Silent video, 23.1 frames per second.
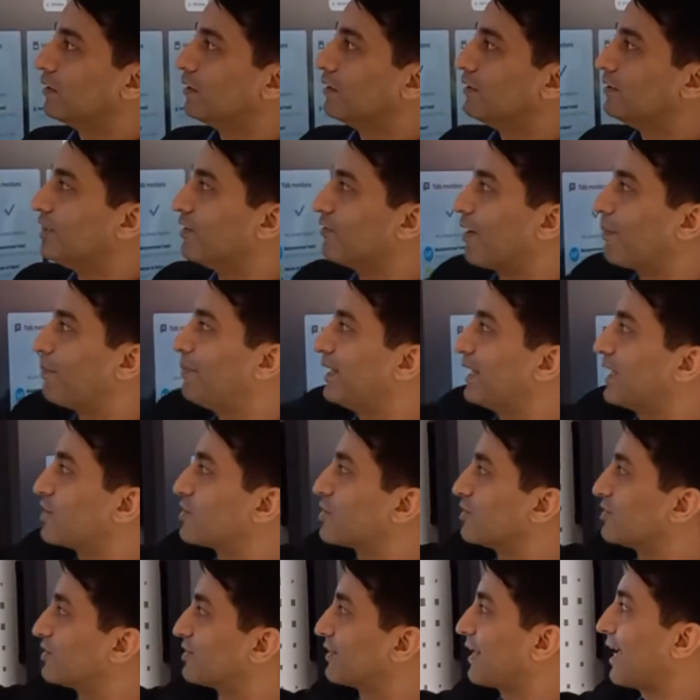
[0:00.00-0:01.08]
the
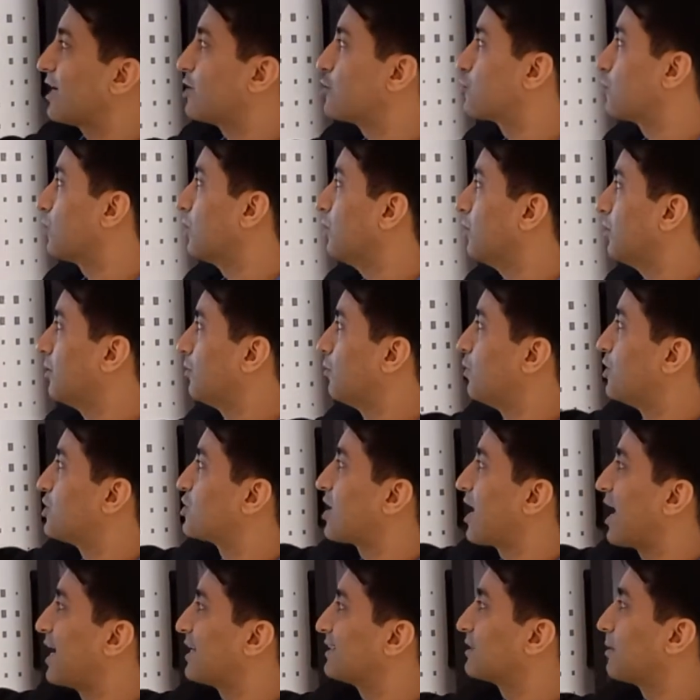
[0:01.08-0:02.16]
replication schedule, which
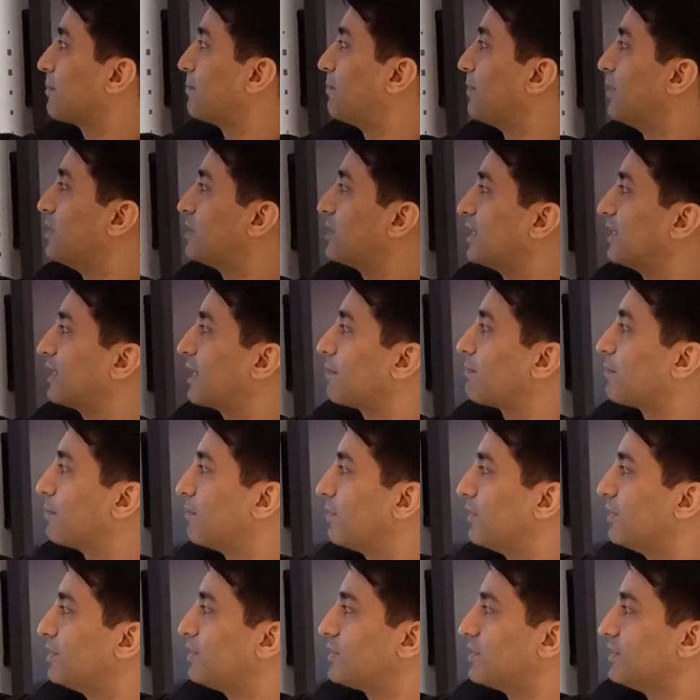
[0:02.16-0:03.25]
has a built-in
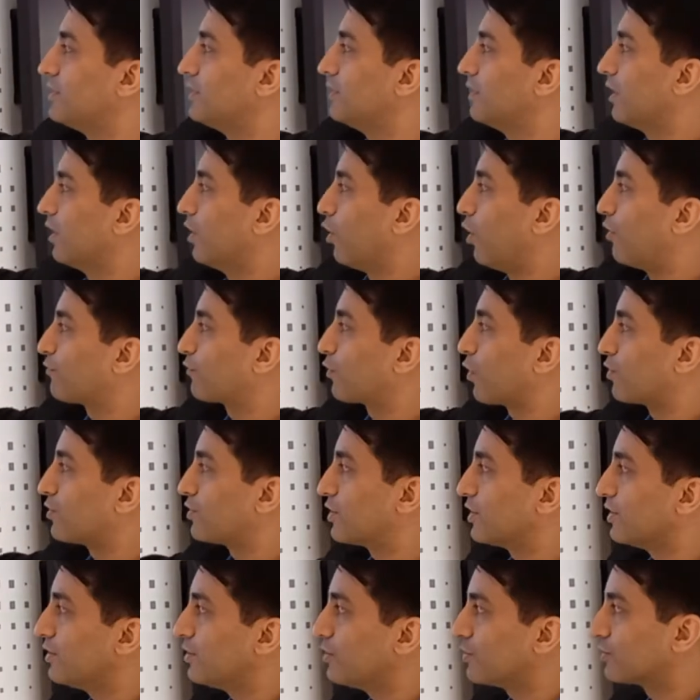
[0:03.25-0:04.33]
capability of
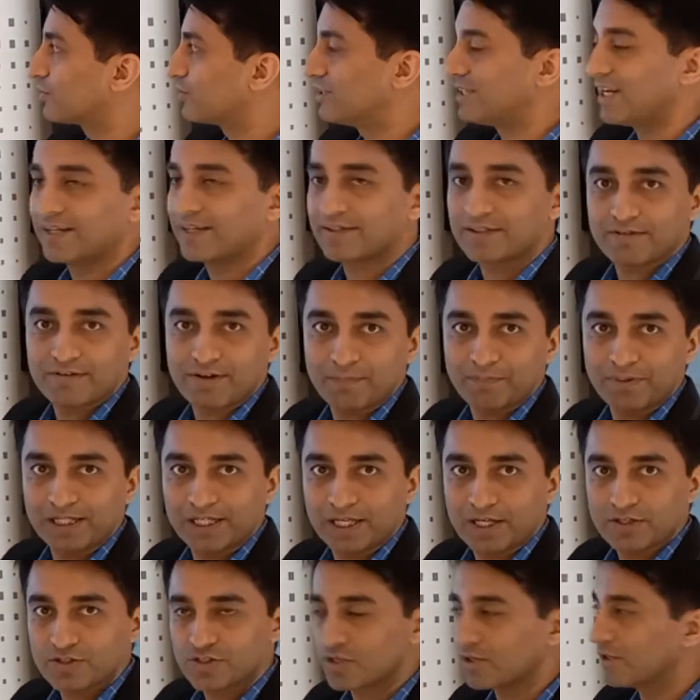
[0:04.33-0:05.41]
continuous data
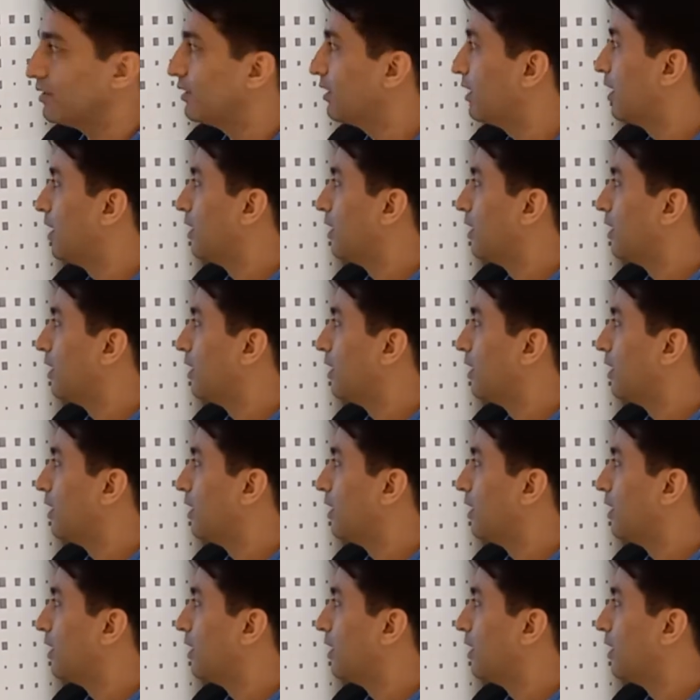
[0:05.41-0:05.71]
replication,